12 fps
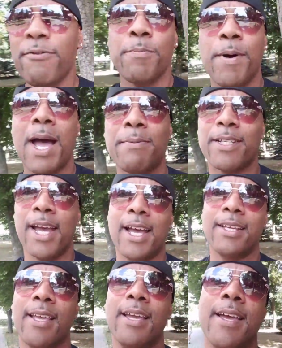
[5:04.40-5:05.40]
after Pops
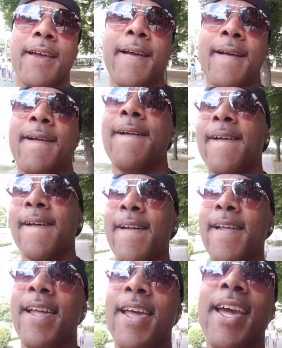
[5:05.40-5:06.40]
dies,
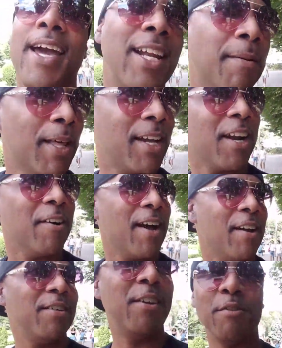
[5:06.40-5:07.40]
and I'm like, all
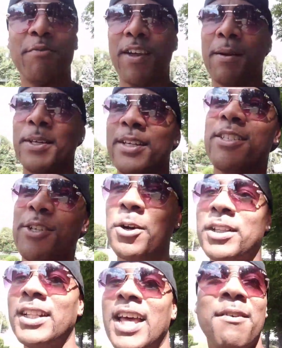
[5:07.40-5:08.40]
right, you know, family,
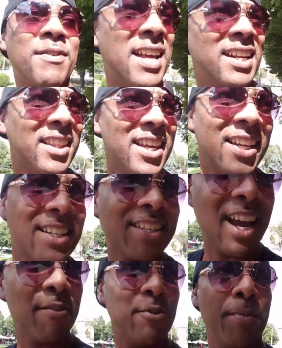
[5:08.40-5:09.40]
circle of life kind of thing, it's
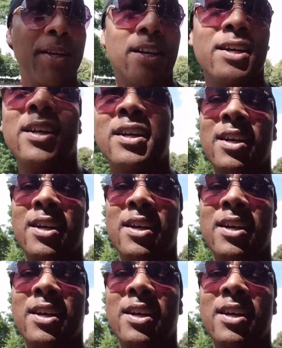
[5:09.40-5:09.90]
time for me to